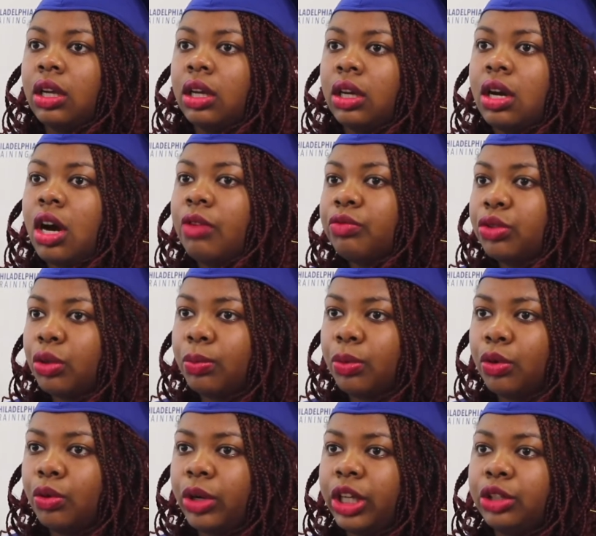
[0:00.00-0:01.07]

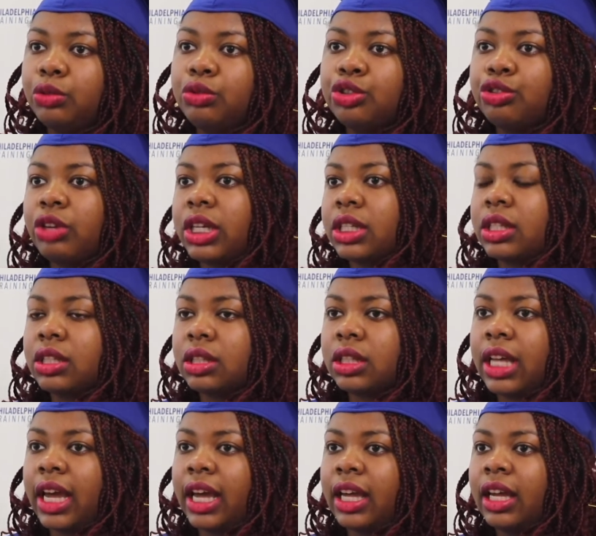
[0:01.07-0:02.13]
comfortable and you trust
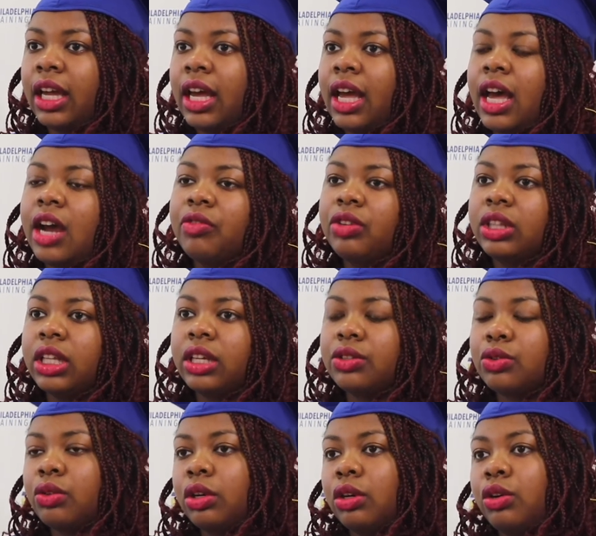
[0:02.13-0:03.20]
that everything is
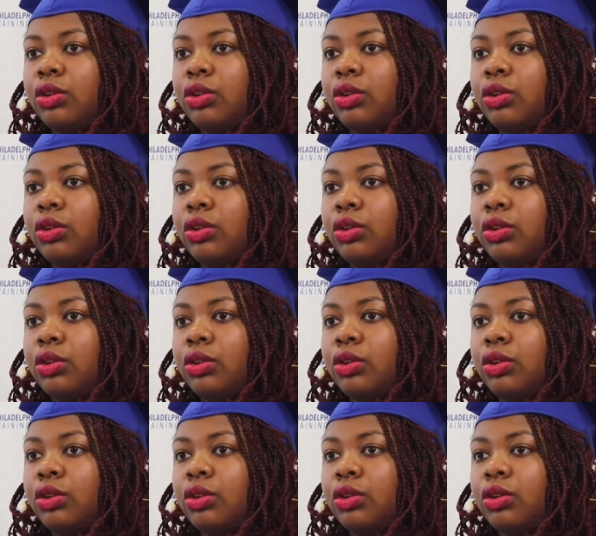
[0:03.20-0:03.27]
going to